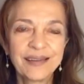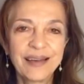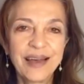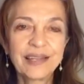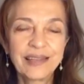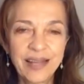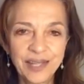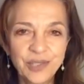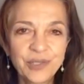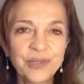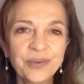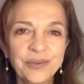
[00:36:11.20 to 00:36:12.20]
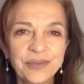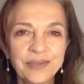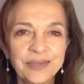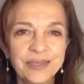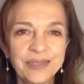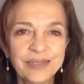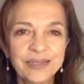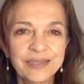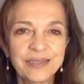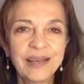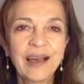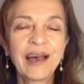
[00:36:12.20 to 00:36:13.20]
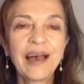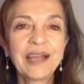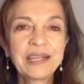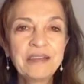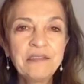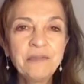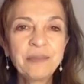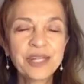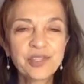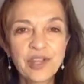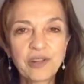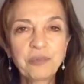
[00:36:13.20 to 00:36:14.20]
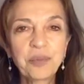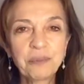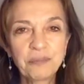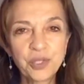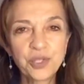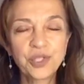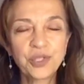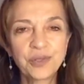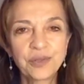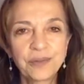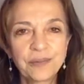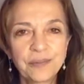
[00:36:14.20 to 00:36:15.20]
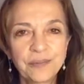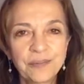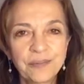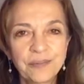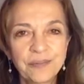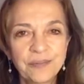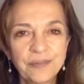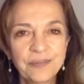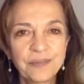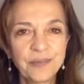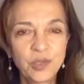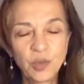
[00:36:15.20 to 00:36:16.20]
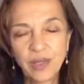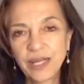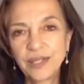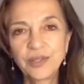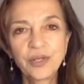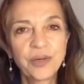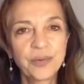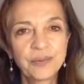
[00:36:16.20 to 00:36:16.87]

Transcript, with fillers: I'd like to. I give myself permission to let it go.